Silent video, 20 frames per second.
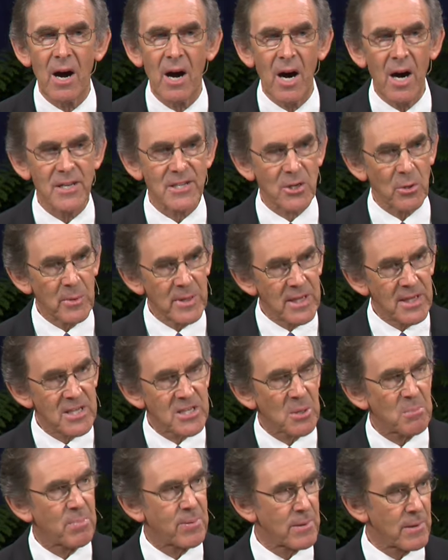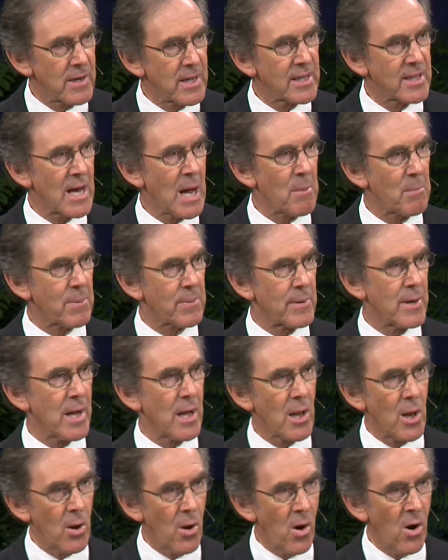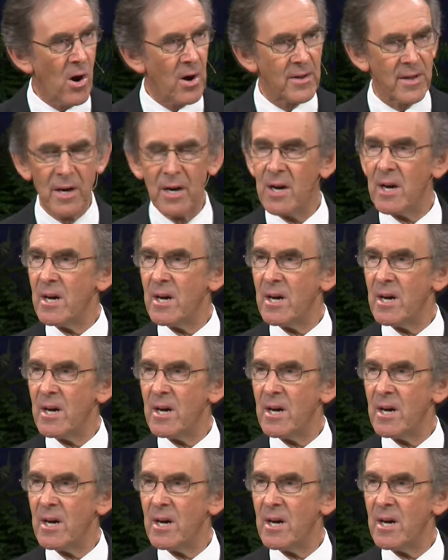hearts. So we need to pray that prayer, Lord,